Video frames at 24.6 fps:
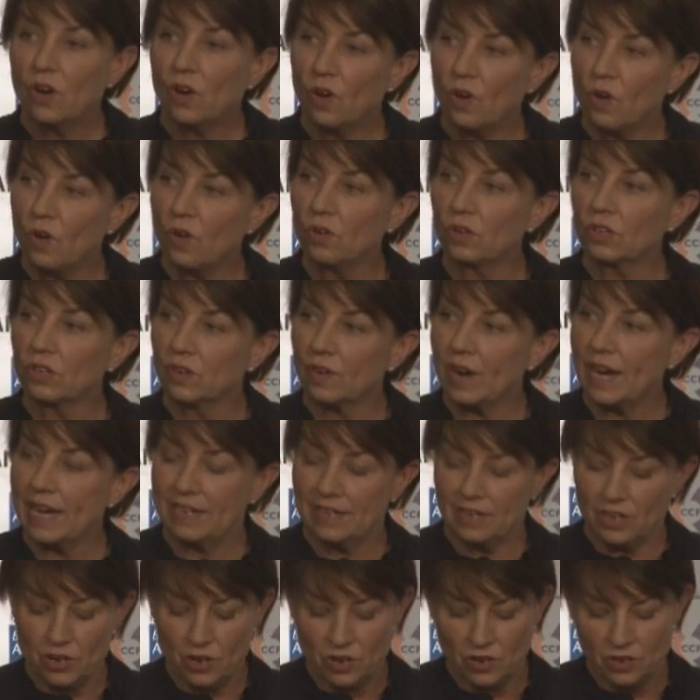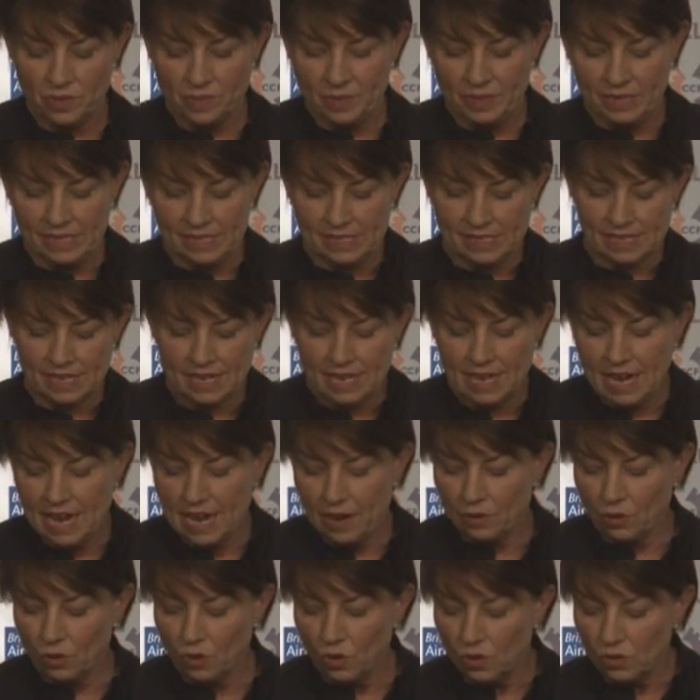all great economies
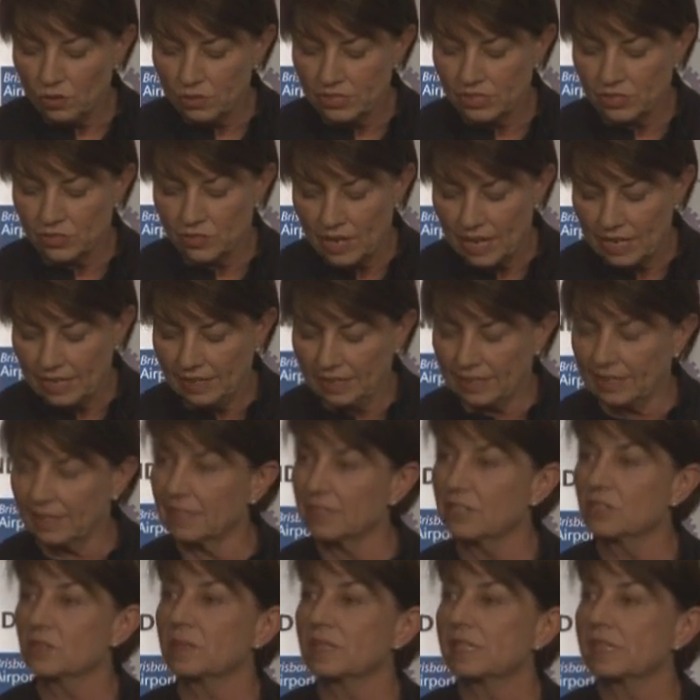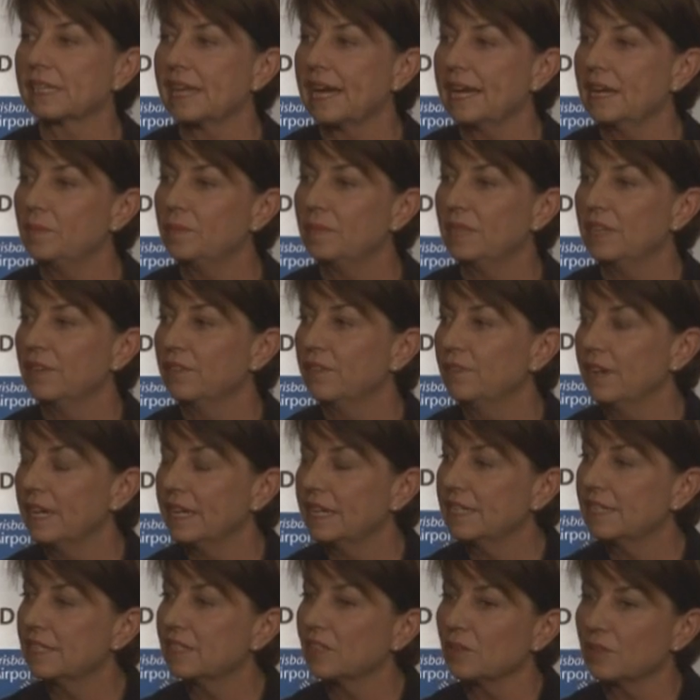are all struggling to escape the
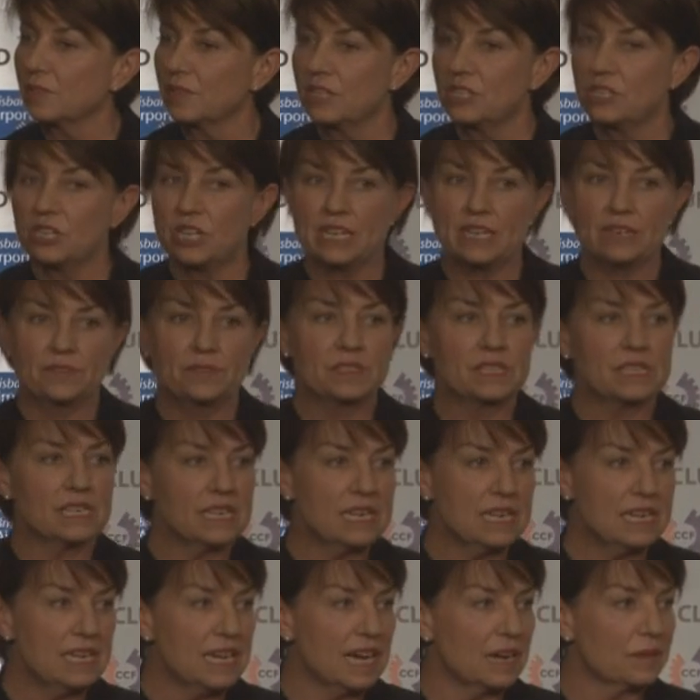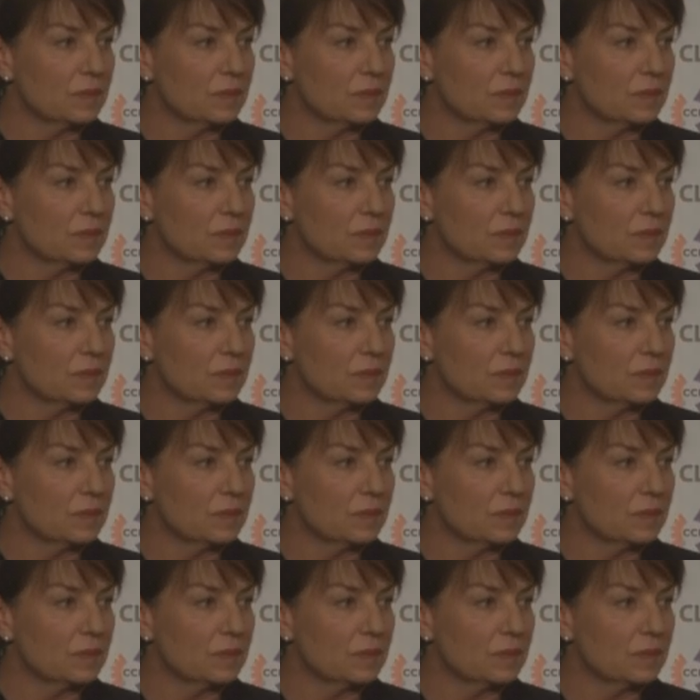effects of the GFC,